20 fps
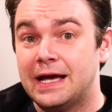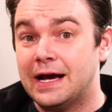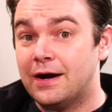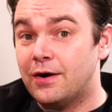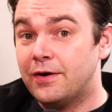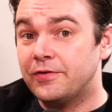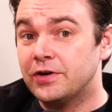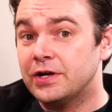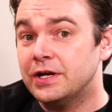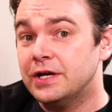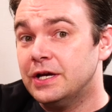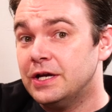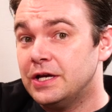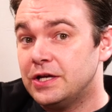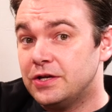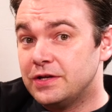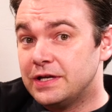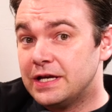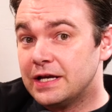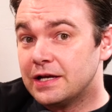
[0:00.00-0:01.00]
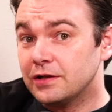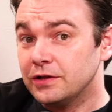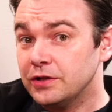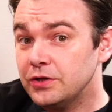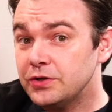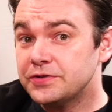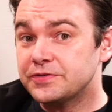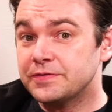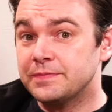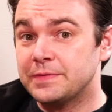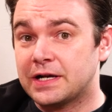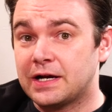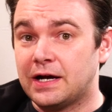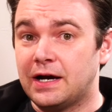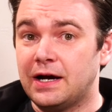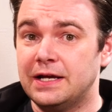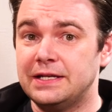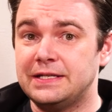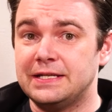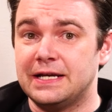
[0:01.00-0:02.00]
However, you can get clues from the
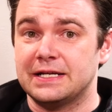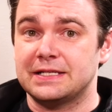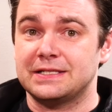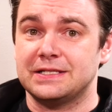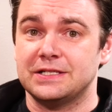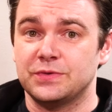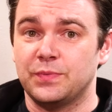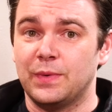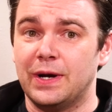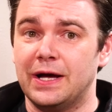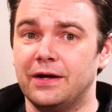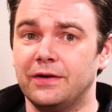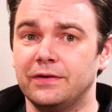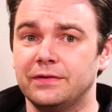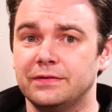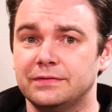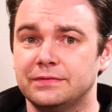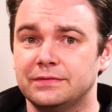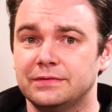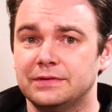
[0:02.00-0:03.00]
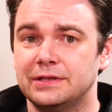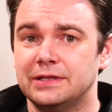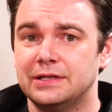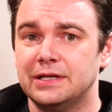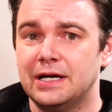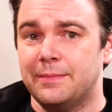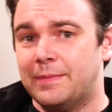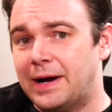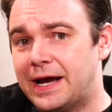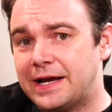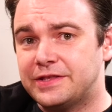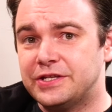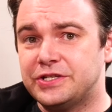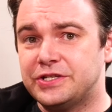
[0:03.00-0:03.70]
context as well. A mic